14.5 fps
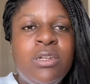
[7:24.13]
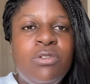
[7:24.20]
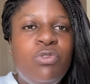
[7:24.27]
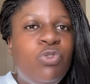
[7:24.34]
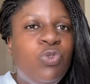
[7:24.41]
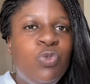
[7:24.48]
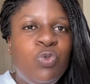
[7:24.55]

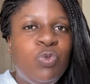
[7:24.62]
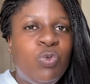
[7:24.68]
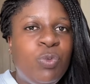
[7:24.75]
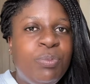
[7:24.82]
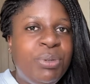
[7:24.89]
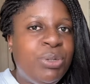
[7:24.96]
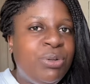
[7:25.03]

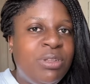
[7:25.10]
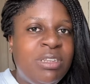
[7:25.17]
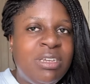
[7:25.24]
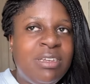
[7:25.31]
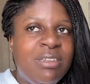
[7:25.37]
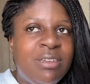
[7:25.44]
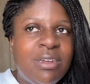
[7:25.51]
to build
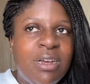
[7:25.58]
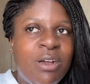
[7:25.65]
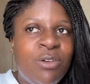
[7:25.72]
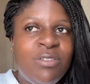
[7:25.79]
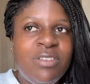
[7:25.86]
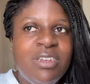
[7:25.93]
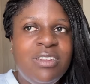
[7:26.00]
a
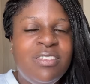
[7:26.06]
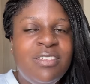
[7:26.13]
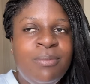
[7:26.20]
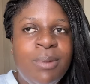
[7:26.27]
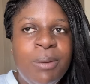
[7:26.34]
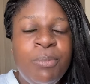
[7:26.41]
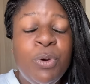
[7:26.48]
house in
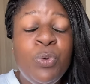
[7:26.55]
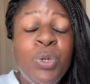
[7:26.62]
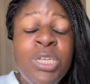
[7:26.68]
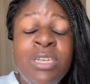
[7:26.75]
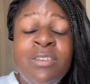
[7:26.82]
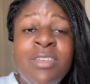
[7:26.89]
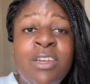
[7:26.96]
Zimbabwe,
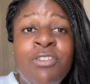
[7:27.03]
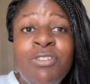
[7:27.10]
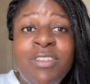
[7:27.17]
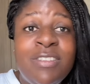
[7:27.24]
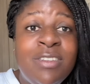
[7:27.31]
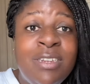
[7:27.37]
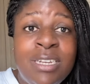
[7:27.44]
which is a
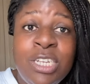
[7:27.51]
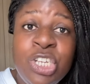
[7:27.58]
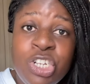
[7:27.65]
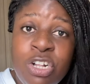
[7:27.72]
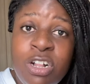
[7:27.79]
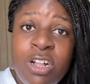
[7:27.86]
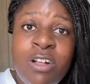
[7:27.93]

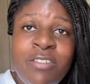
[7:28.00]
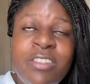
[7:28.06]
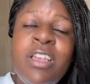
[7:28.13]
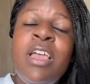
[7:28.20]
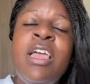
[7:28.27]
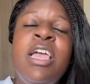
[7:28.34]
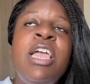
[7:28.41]
residential house.
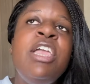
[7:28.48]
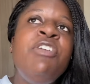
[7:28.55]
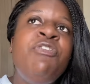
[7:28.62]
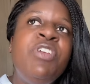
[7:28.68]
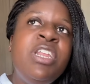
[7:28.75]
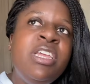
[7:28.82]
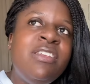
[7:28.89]

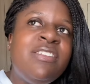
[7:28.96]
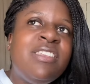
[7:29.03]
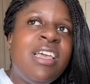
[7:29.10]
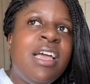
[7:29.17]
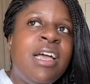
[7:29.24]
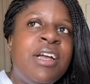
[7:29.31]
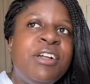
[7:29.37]
If it is
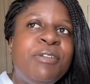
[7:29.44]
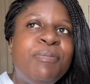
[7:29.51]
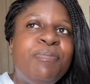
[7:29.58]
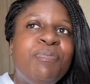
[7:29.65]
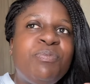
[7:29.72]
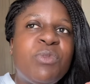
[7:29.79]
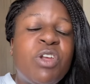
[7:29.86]

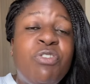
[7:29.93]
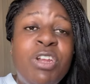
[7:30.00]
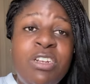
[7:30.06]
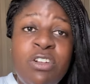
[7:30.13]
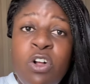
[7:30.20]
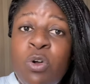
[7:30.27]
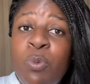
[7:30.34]

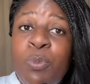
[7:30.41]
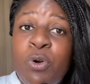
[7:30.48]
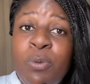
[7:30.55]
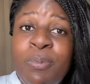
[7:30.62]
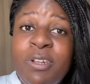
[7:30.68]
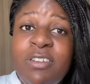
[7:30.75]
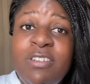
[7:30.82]
rental
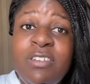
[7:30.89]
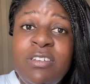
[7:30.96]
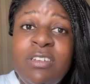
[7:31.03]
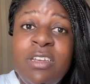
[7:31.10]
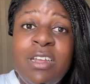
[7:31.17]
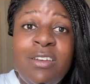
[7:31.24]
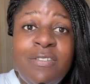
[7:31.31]

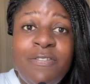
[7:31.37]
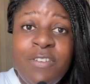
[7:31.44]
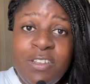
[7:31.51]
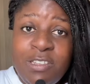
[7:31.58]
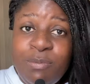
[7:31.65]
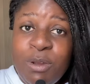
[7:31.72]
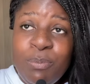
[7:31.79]
property,
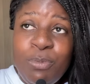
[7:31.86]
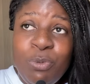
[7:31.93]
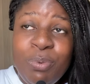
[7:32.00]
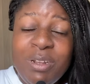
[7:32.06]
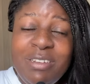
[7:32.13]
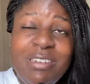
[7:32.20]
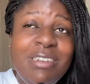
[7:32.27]
investment
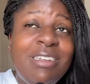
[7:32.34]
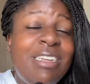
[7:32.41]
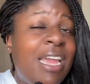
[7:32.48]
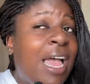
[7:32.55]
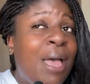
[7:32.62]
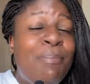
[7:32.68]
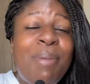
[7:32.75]
property,
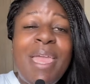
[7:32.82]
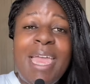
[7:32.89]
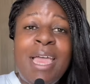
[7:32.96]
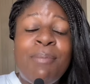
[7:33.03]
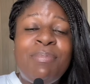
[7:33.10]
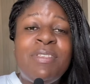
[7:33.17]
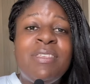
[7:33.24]
yeah,
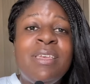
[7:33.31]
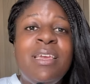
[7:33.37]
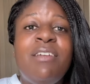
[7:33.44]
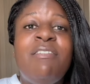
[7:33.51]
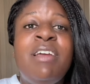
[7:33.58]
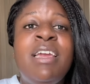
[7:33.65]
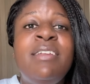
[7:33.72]
perhaps,
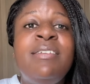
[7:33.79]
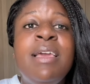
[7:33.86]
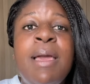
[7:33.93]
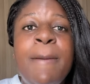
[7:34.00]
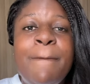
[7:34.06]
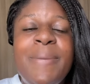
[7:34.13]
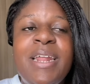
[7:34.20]
right?
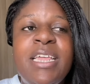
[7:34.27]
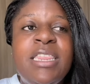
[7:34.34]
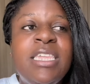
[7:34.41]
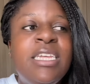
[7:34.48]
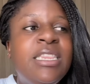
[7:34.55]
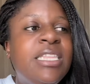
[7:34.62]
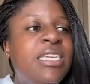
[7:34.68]
But I
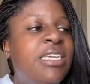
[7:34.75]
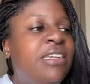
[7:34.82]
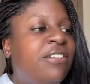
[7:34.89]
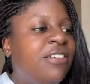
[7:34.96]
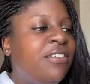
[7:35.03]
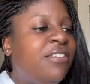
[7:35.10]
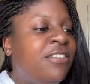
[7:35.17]
think the
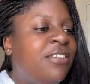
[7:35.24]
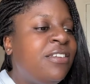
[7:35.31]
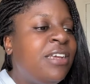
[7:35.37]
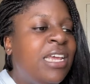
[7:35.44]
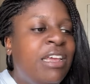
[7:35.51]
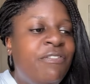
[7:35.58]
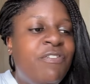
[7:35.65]
interest
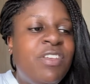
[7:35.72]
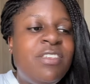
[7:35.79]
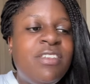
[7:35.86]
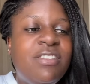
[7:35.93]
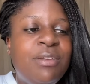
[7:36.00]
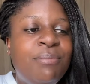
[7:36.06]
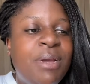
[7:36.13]

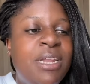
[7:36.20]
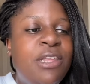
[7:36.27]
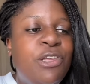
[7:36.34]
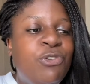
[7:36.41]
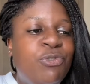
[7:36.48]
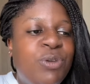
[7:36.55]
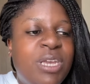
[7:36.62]
versus the money
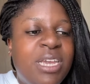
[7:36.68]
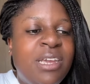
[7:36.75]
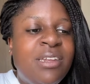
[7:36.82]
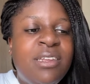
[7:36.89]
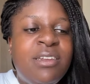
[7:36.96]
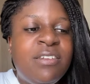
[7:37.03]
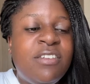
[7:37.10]
you
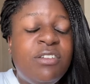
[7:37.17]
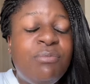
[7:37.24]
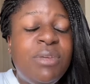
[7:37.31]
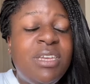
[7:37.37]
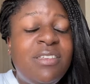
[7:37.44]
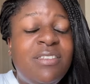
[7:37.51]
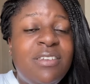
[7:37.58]
get, it doesn't
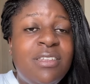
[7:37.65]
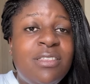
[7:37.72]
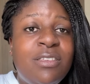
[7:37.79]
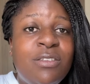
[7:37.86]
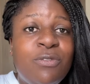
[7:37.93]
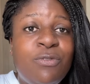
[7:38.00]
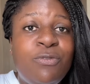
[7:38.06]
make
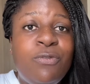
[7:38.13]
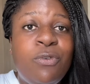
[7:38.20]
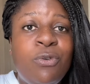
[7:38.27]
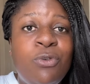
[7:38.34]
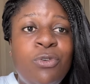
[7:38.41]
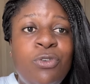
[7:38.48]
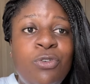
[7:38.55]
sense
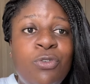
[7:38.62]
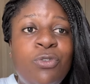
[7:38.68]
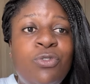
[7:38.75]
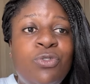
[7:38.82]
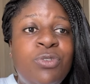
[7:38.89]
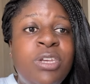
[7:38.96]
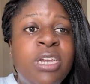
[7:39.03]
for you
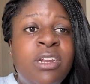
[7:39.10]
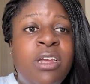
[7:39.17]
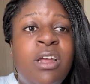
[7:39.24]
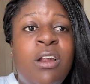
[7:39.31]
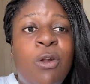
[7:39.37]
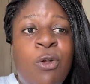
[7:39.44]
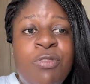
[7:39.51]
to get
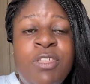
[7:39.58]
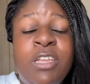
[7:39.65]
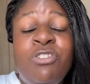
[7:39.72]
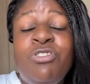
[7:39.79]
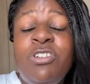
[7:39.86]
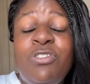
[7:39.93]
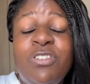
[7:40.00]
a loan
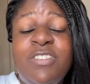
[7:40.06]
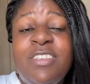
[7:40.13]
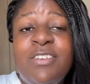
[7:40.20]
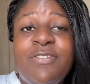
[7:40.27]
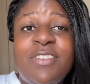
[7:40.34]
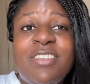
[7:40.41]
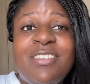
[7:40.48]
that you need to
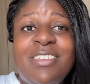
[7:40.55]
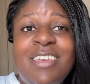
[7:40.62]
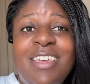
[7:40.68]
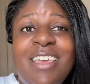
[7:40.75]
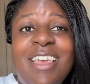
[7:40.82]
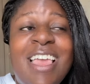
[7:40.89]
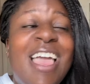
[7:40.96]
service.
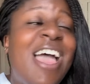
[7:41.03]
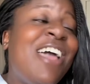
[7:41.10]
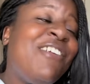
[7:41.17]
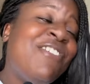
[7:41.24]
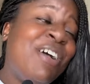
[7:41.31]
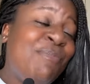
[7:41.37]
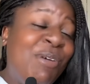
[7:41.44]
I
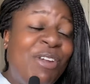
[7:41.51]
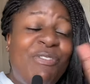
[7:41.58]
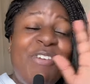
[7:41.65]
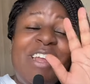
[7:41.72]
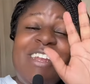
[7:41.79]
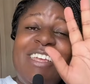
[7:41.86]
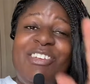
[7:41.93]
don't know, I'm not a
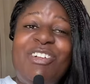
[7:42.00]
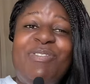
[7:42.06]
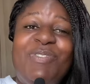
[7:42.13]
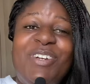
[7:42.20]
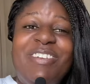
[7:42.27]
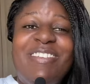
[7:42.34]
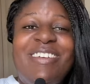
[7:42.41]
financial
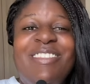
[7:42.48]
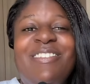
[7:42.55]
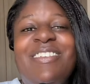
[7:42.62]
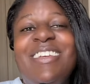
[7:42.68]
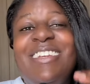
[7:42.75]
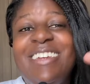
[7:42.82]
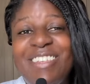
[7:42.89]
person.
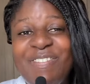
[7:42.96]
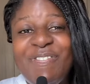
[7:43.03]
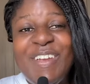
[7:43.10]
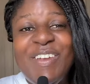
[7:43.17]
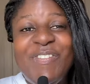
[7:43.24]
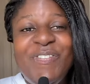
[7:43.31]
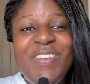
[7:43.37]
Those are just
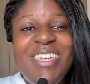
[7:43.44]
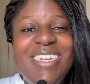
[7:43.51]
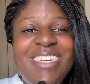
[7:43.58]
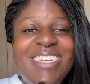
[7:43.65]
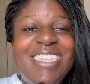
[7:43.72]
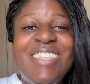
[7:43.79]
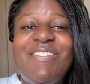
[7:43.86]
my
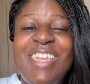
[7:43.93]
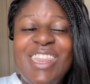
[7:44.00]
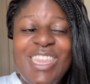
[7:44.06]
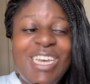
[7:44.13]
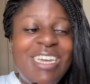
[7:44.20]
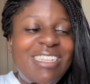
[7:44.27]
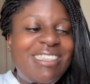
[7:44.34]
opinions, my
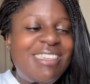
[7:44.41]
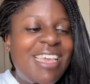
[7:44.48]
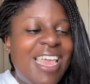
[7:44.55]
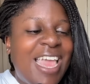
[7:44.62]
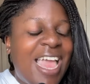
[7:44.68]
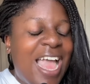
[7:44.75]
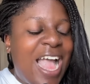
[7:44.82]
thoughts.
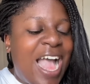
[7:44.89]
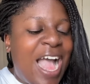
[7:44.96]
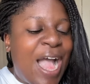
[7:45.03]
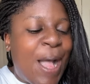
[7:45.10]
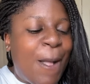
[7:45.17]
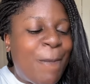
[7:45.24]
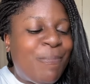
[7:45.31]

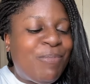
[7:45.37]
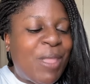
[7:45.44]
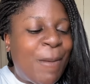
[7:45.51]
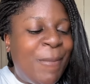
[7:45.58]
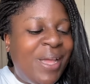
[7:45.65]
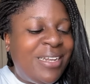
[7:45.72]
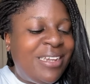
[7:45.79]

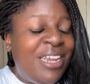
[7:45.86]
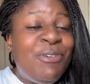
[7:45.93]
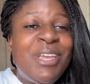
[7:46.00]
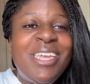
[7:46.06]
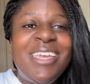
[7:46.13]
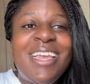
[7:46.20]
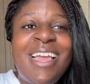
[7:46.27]
But
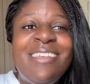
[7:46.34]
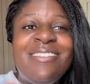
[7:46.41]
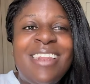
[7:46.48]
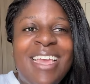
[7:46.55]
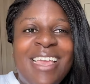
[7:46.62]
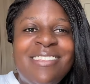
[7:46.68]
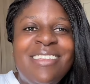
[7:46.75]
anyway, guys,
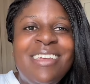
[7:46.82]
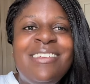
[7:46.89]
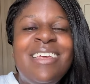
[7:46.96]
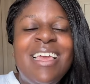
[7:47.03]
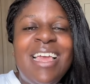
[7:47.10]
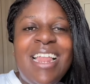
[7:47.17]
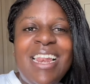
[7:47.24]
like I
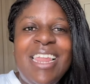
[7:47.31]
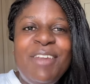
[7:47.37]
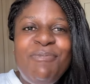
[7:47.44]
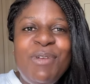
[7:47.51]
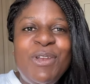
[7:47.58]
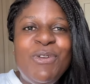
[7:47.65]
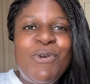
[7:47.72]
said,
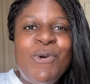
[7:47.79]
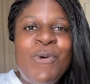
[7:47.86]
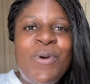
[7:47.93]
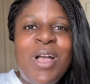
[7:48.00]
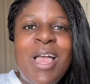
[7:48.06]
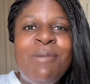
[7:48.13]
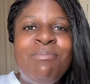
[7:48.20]
let me
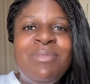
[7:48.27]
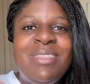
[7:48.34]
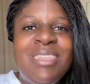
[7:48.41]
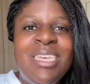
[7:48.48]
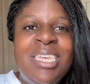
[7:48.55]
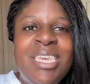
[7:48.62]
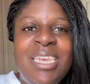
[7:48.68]
know. I'm
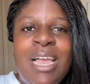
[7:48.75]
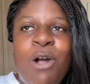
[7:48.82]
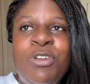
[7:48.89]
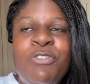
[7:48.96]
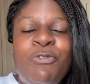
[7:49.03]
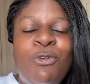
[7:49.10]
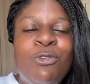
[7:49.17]
thinking I
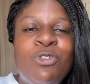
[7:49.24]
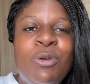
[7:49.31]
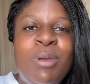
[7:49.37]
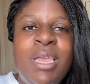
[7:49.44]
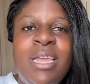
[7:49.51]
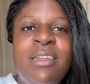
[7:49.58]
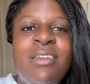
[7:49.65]
would have
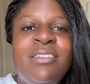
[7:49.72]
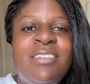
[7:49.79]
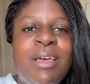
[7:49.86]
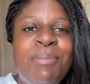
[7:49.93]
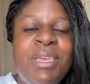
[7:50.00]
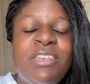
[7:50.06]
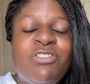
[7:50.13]
also added
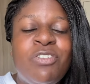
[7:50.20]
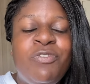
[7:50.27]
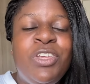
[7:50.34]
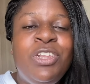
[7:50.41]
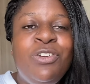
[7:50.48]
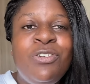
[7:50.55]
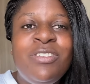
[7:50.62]
some extra
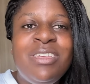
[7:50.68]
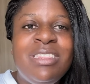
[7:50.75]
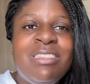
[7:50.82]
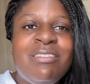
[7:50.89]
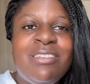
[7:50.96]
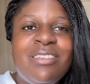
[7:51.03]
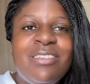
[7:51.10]
videos in
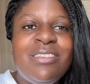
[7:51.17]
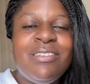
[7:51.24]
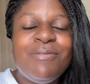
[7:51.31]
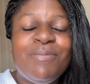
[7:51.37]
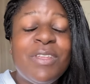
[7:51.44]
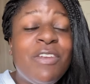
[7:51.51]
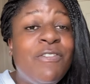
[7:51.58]
this
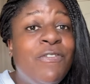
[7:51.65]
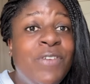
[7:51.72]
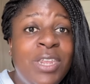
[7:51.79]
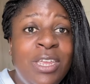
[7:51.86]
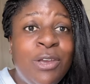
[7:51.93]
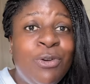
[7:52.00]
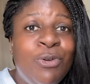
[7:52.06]

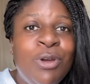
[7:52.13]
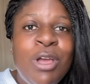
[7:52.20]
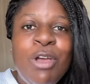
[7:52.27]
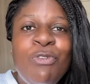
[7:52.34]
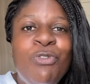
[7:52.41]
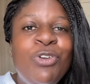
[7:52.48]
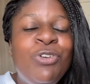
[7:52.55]
video
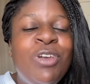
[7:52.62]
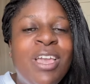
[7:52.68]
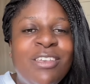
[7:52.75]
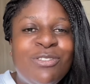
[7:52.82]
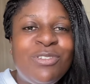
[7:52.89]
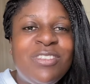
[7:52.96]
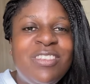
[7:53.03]
for you
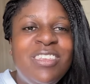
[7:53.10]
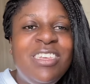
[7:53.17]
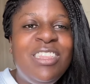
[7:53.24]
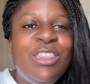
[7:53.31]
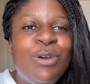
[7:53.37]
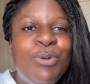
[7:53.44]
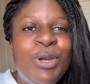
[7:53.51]
guys to
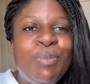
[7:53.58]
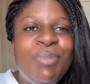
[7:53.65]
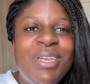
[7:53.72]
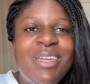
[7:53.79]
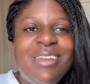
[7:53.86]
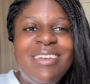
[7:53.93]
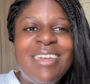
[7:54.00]
see the work
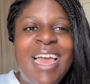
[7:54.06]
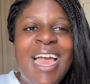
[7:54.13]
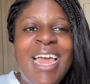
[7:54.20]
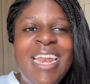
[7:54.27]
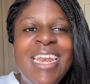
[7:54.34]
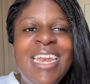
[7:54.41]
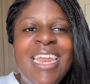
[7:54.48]
being
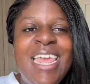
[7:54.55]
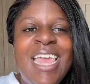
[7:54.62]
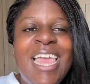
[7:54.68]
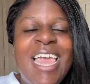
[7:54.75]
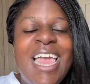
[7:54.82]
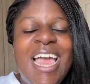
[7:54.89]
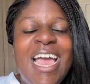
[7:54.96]
done.
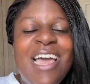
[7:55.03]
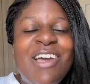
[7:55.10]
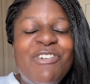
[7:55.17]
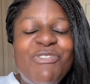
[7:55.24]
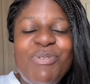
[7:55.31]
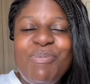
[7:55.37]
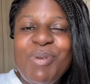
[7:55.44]

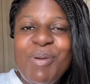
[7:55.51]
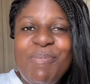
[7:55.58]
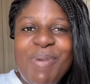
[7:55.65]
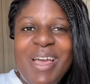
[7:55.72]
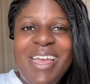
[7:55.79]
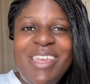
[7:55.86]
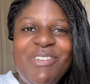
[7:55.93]

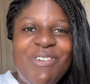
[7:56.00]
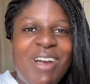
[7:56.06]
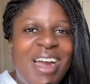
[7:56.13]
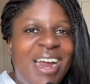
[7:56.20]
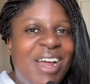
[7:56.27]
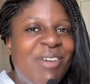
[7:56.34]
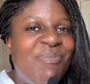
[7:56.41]
Remember, you
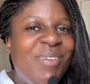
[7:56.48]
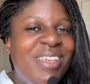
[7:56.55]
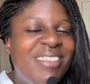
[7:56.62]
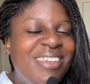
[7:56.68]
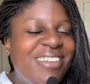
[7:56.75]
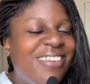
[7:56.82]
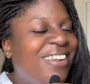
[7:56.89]
are
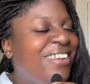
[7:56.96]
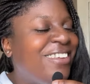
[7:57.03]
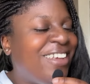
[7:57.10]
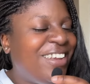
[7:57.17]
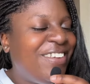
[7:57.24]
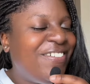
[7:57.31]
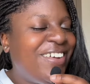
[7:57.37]
amazing. Don't let
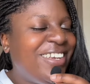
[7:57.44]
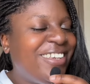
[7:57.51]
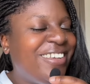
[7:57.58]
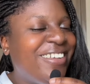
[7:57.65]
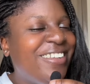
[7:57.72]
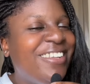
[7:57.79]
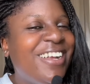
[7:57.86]
anyone
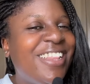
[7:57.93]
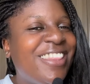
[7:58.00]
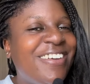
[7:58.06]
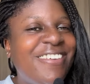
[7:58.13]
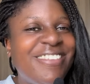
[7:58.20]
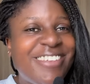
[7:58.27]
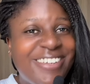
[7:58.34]
tell you
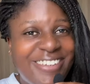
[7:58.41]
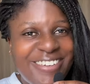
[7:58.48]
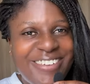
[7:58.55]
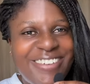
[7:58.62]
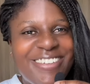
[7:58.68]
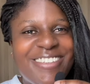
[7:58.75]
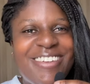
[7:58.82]
otherwise.
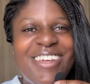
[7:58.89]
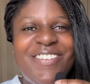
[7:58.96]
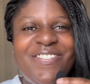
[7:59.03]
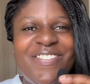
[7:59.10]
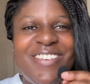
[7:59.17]
Until next time.